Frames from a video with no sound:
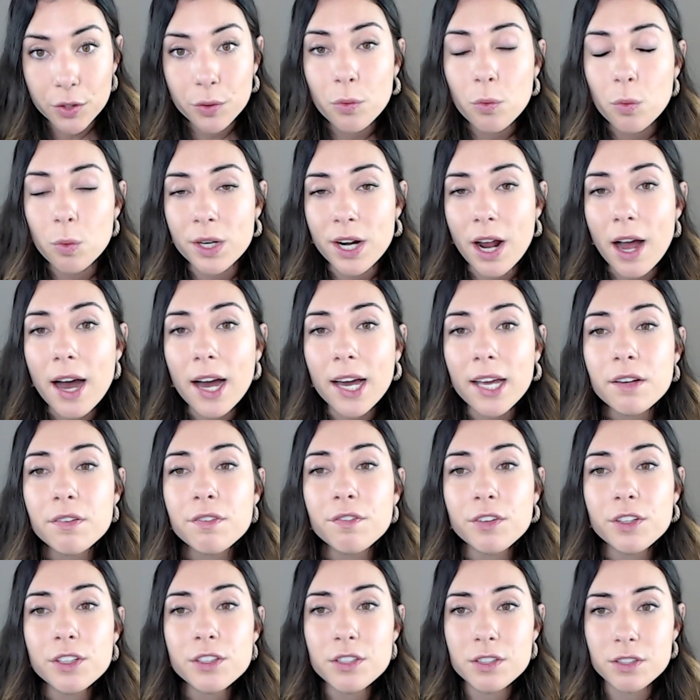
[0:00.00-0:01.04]
when I
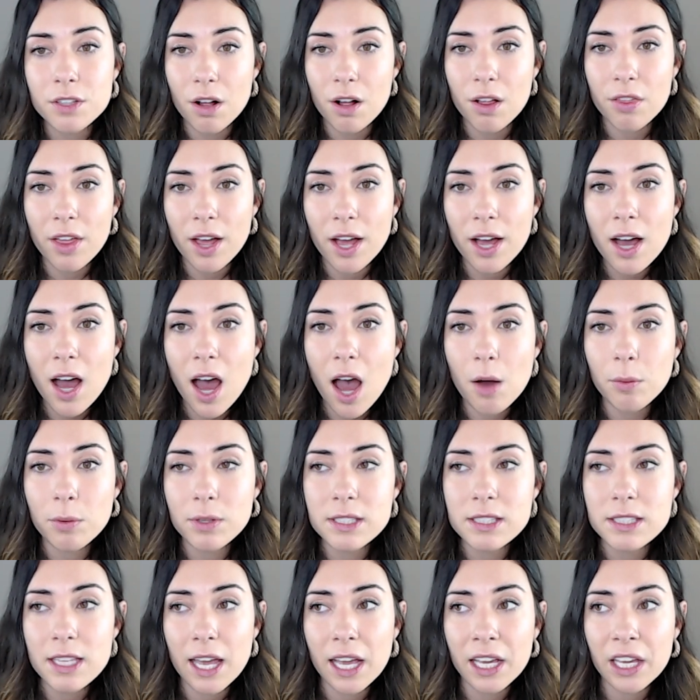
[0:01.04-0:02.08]
first saw that, I
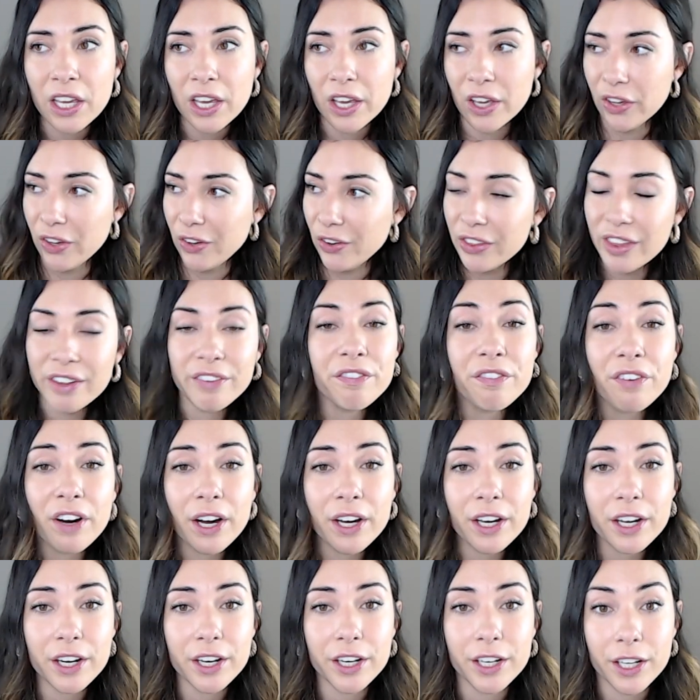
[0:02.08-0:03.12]
was like, who the
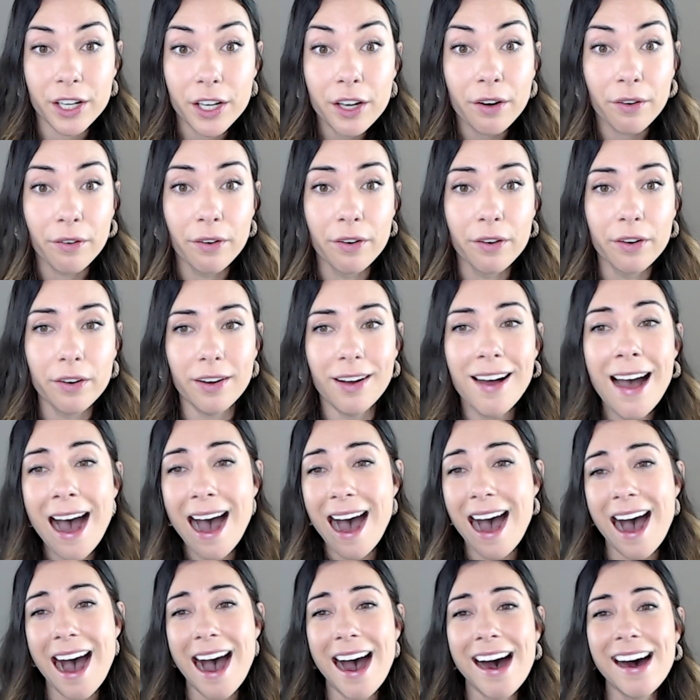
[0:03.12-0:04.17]
fuck are you?
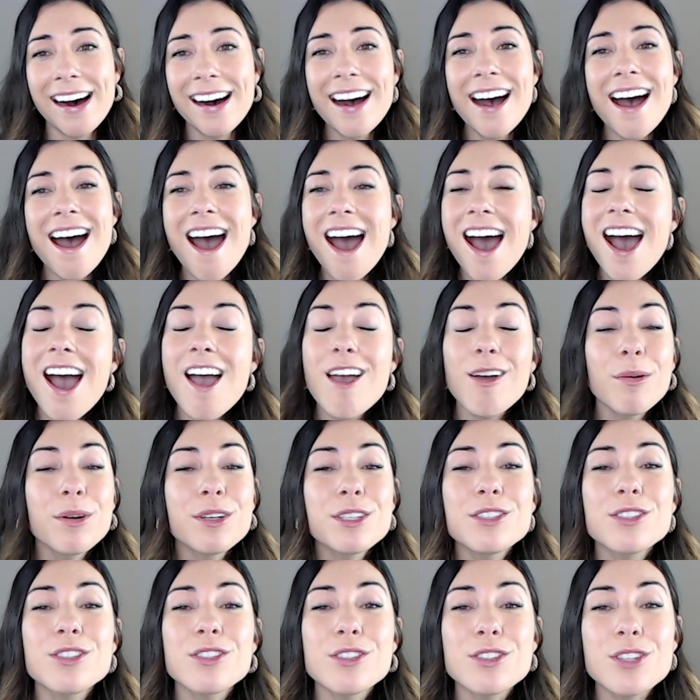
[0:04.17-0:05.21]
I
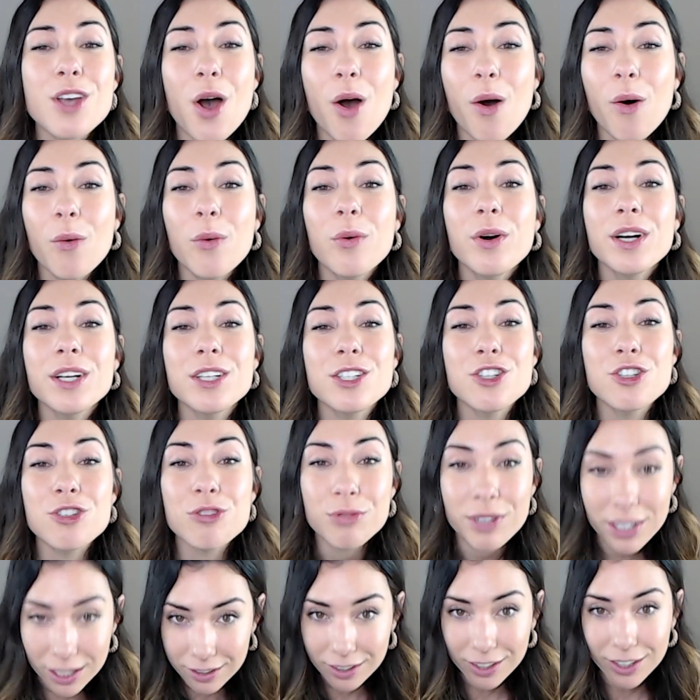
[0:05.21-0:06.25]
was so
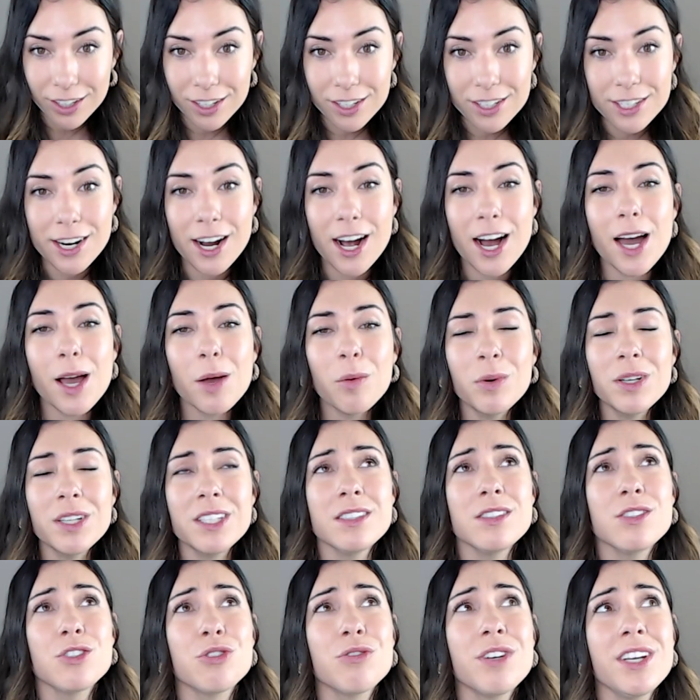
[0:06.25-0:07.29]
triggered. I
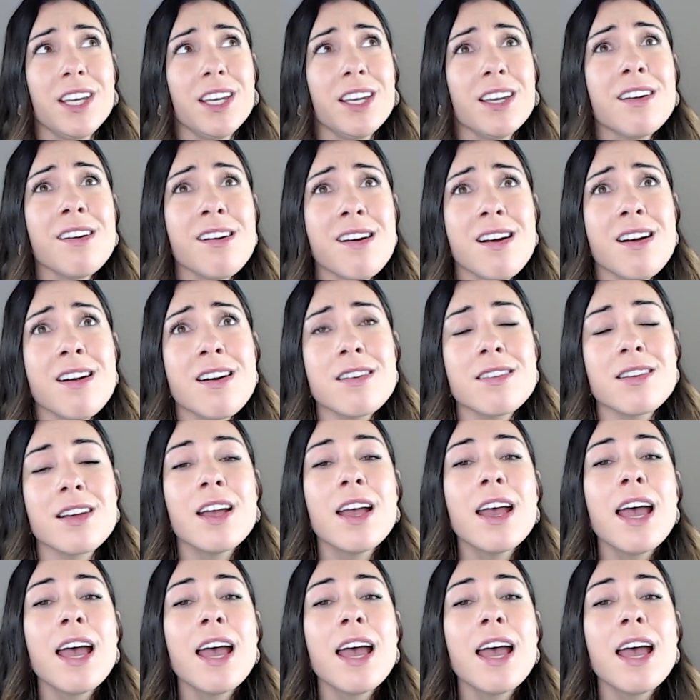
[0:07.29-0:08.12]
was triggered.